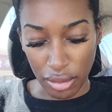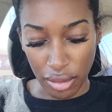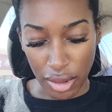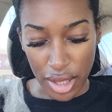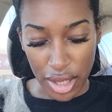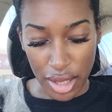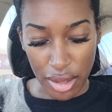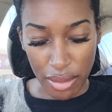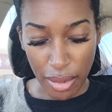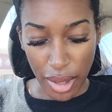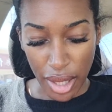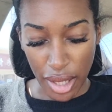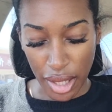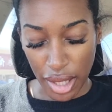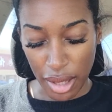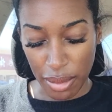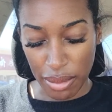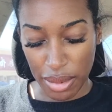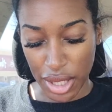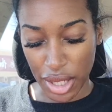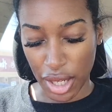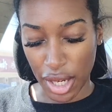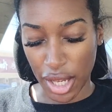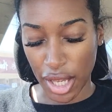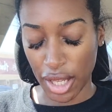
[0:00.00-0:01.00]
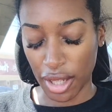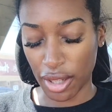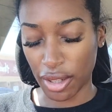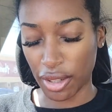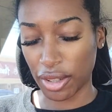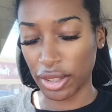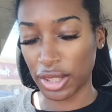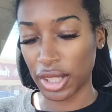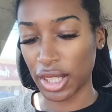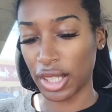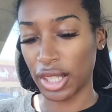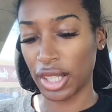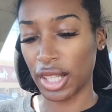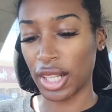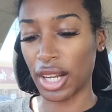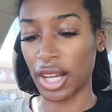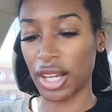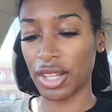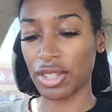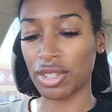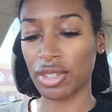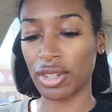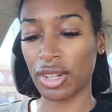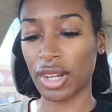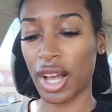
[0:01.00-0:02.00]
once my lips are healed. And then
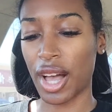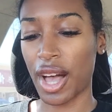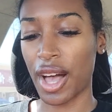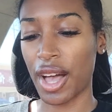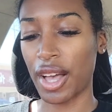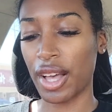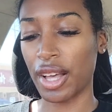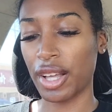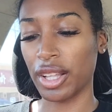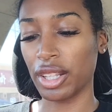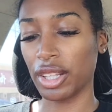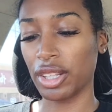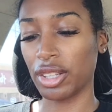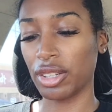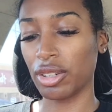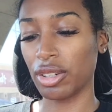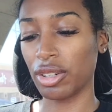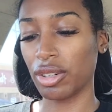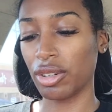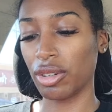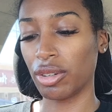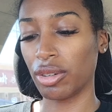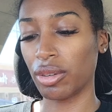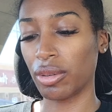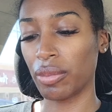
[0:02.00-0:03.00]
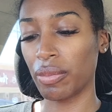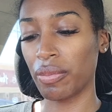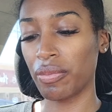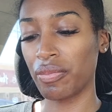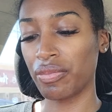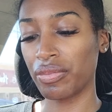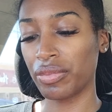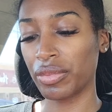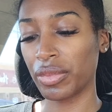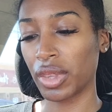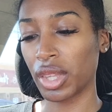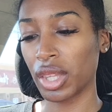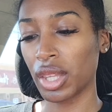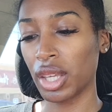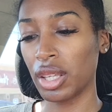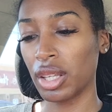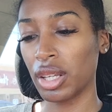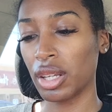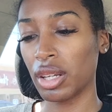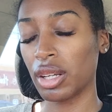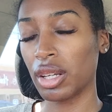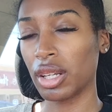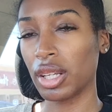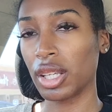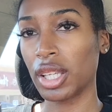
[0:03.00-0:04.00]
also got a little
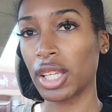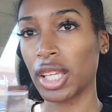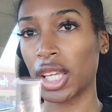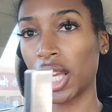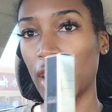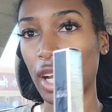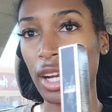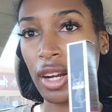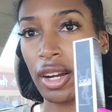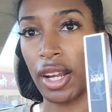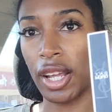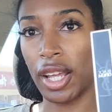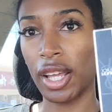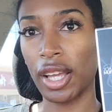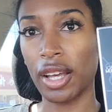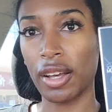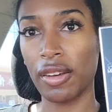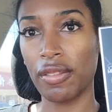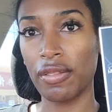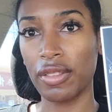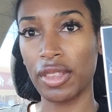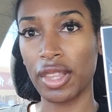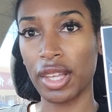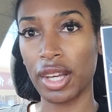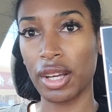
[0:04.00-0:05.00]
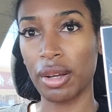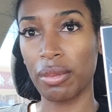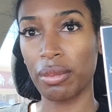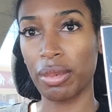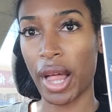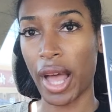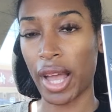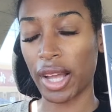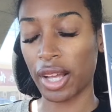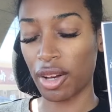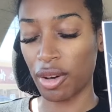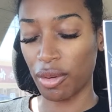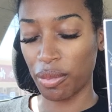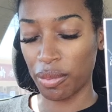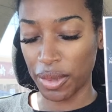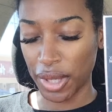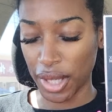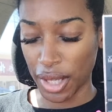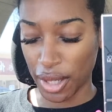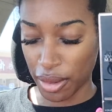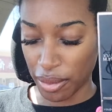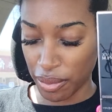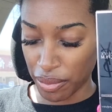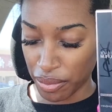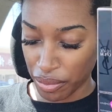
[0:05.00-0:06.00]
carry of the Black
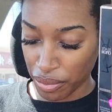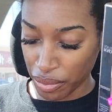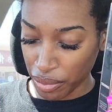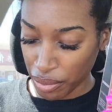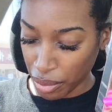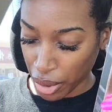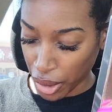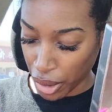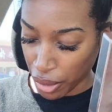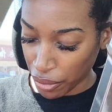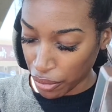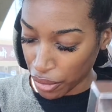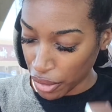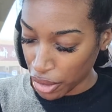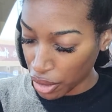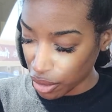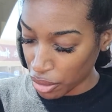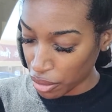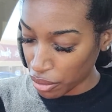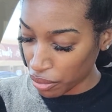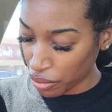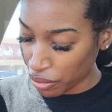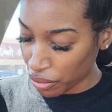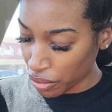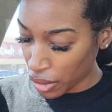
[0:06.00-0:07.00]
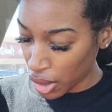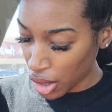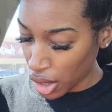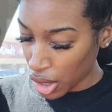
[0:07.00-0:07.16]
Opium perfume.